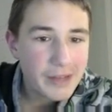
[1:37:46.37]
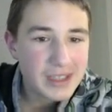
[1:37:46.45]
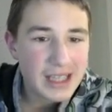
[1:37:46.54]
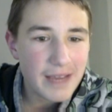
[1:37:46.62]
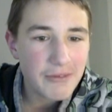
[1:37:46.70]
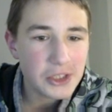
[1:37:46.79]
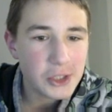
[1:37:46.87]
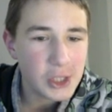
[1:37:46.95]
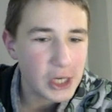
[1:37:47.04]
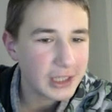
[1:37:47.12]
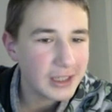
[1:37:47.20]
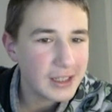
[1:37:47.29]
f7
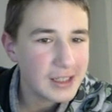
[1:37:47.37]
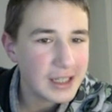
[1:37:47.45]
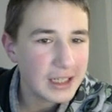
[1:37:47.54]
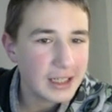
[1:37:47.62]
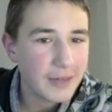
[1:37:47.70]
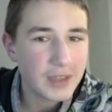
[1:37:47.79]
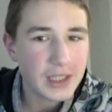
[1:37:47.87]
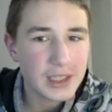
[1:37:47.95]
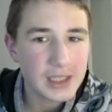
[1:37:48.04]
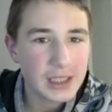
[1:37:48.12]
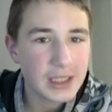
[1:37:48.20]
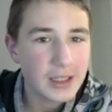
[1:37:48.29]
check and then take
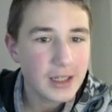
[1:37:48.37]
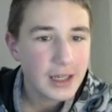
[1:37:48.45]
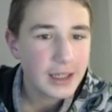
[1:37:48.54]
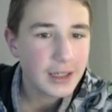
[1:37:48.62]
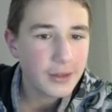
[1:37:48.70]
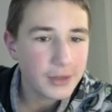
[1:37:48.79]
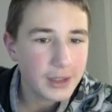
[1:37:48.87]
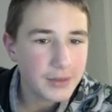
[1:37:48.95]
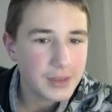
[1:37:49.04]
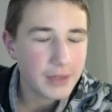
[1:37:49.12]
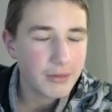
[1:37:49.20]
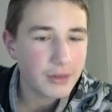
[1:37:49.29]
fdxc and then rook
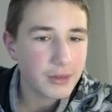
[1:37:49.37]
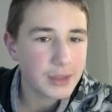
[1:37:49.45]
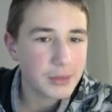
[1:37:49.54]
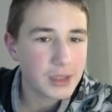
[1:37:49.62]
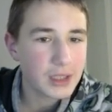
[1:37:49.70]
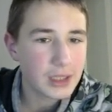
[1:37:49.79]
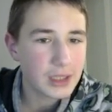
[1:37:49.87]
f7 or something.